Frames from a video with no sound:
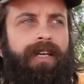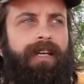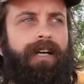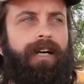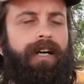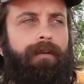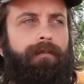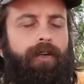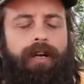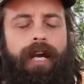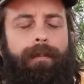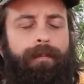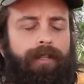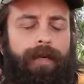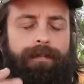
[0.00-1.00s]
um, or
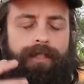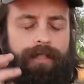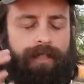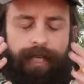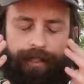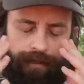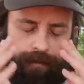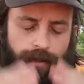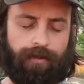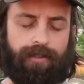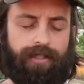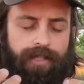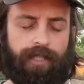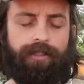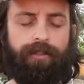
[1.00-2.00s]
epileptic, not strokes,
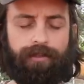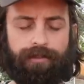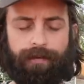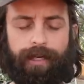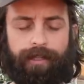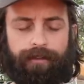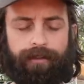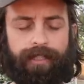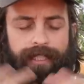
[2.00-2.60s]
seizures rather.